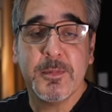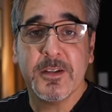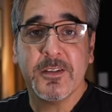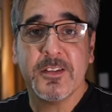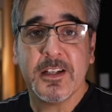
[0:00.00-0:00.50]

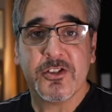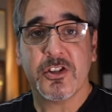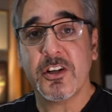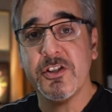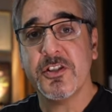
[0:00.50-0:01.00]
because they are
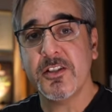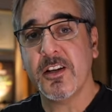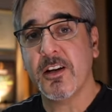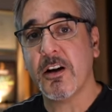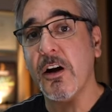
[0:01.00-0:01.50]
charging
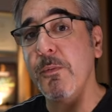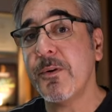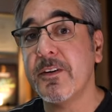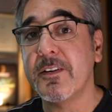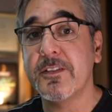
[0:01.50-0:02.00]
a
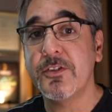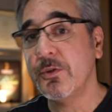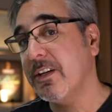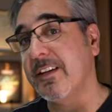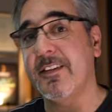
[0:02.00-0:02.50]
cover
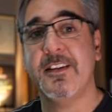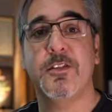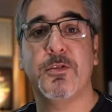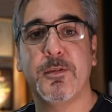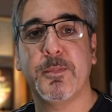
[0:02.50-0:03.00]
to get
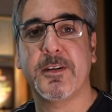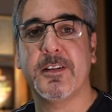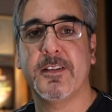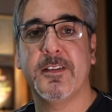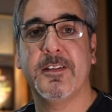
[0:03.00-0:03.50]
into the
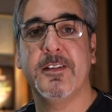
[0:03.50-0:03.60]
park.